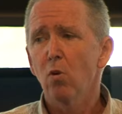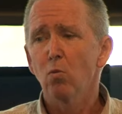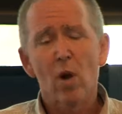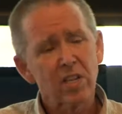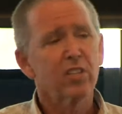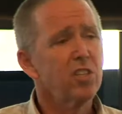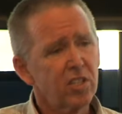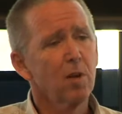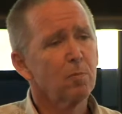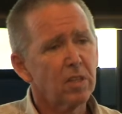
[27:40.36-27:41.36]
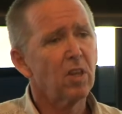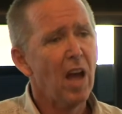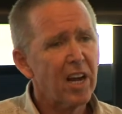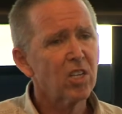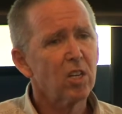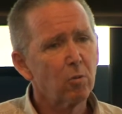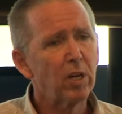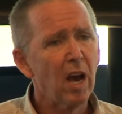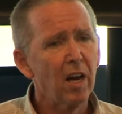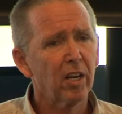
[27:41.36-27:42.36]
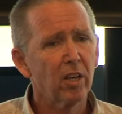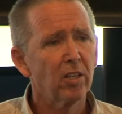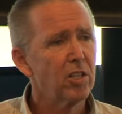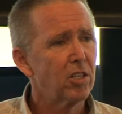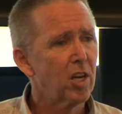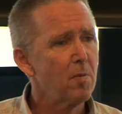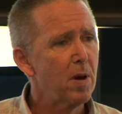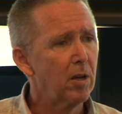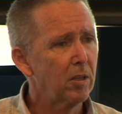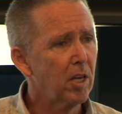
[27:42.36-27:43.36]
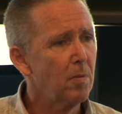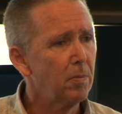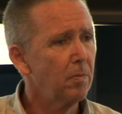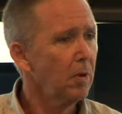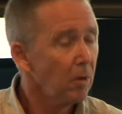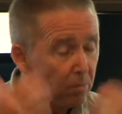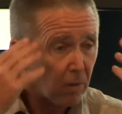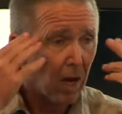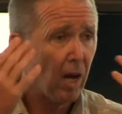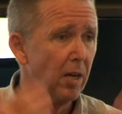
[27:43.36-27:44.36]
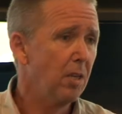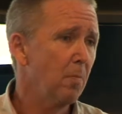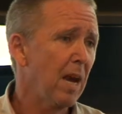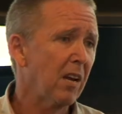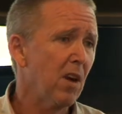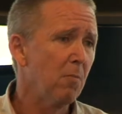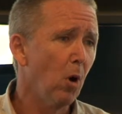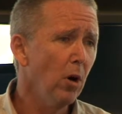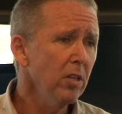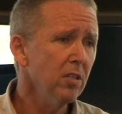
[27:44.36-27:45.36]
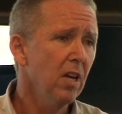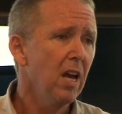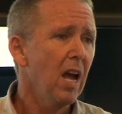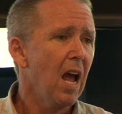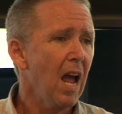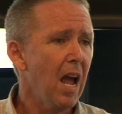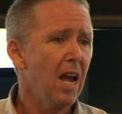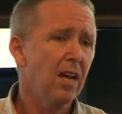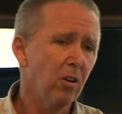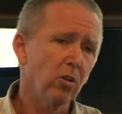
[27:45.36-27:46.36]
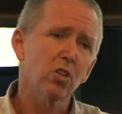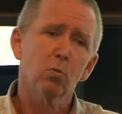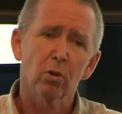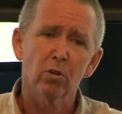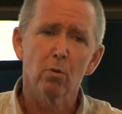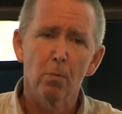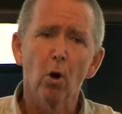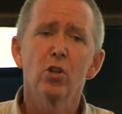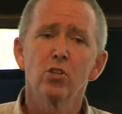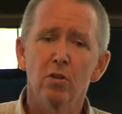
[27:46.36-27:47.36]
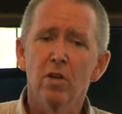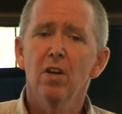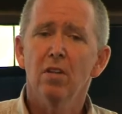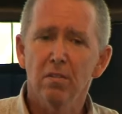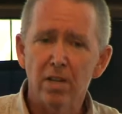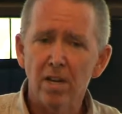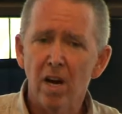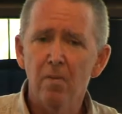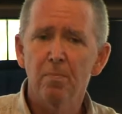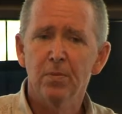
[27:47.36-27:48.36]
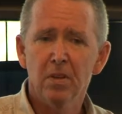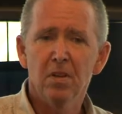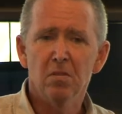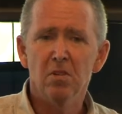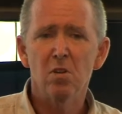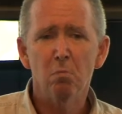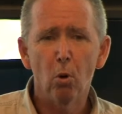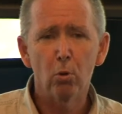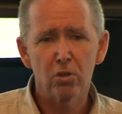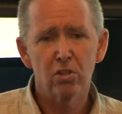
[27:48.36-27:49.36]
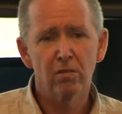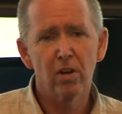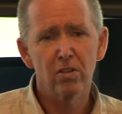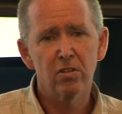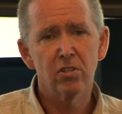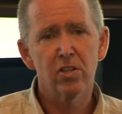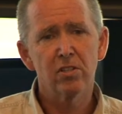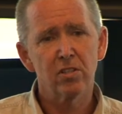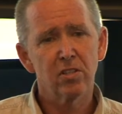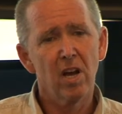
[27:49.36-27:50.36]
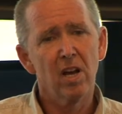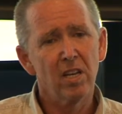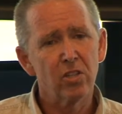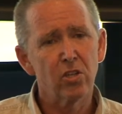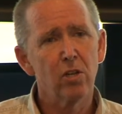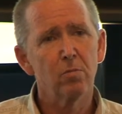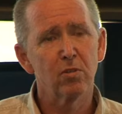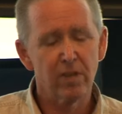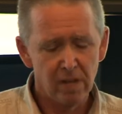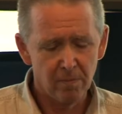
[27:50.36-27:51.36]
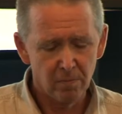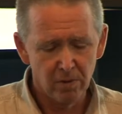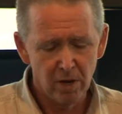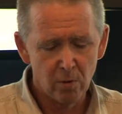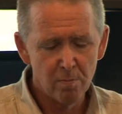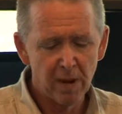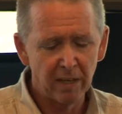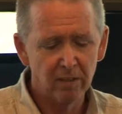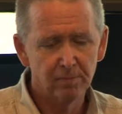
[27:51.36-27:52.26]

rust is something that actually we are going to need to keep in the back of our minds. And I just wanted to remind you the importance of those diseases in terms of their impact.